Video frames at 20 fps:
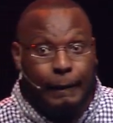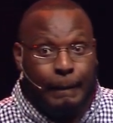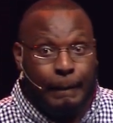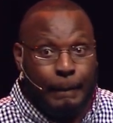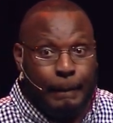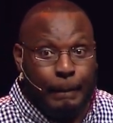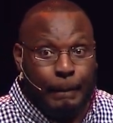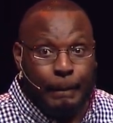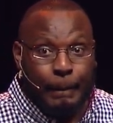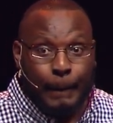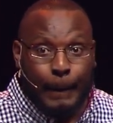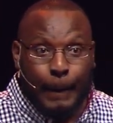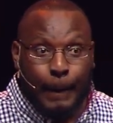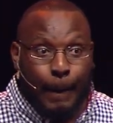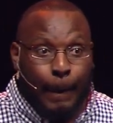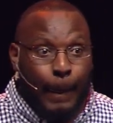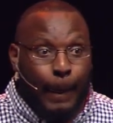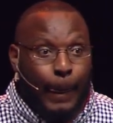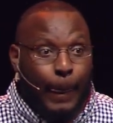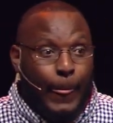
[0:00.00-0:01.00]

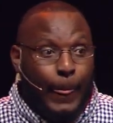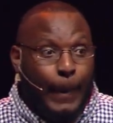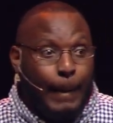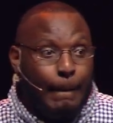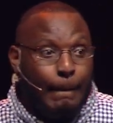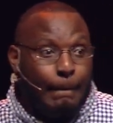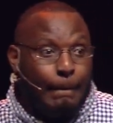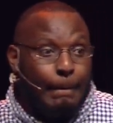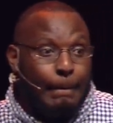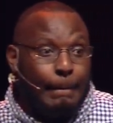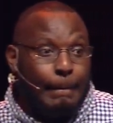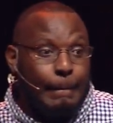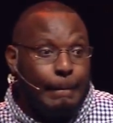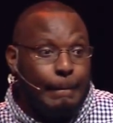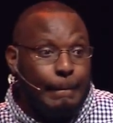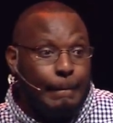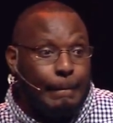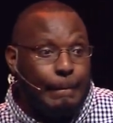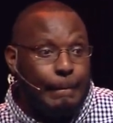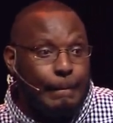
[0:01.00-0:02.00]

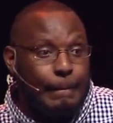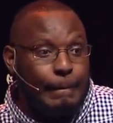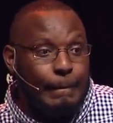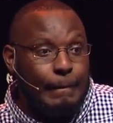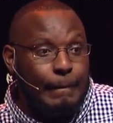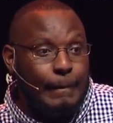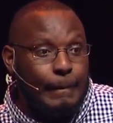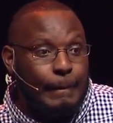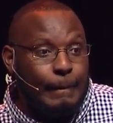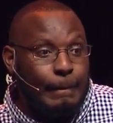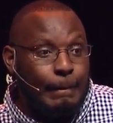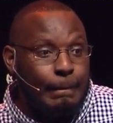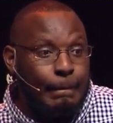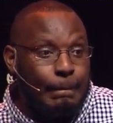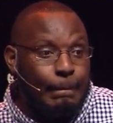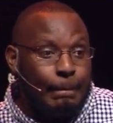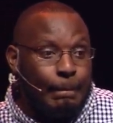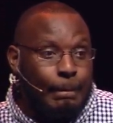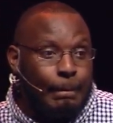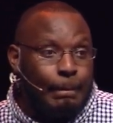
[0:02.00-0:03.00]

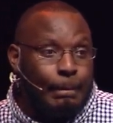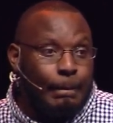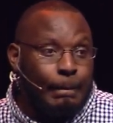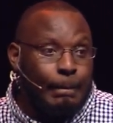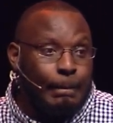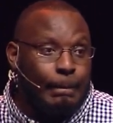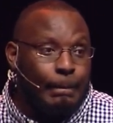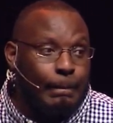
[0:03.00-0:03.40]
No one is speaking in this clip.